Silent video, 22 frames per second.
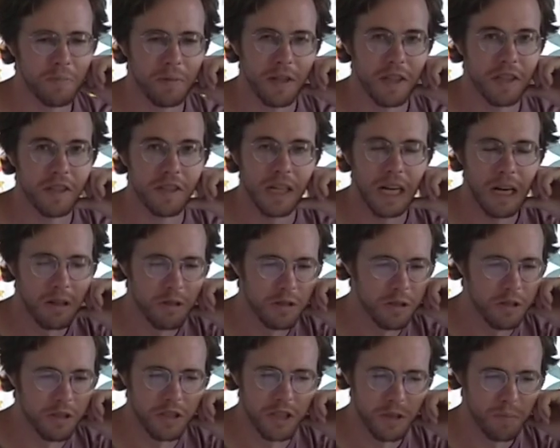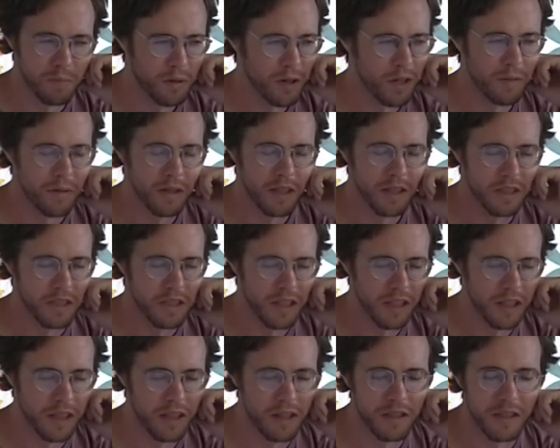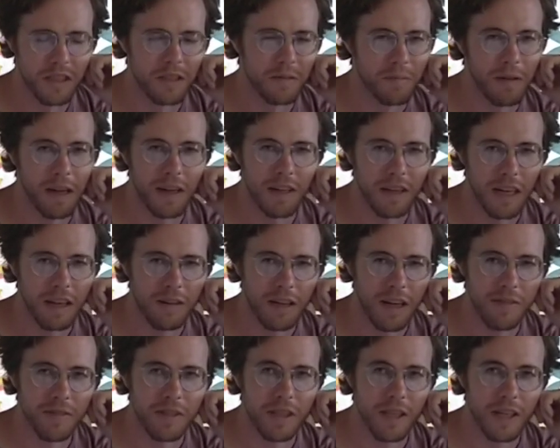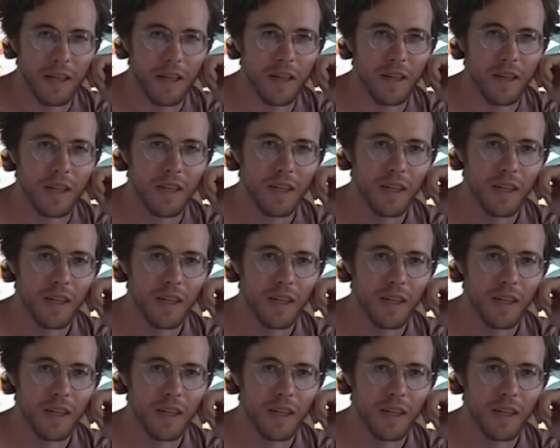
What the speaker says: but in your house they're just permanently sitting there. It doesn't matter how heavy they are.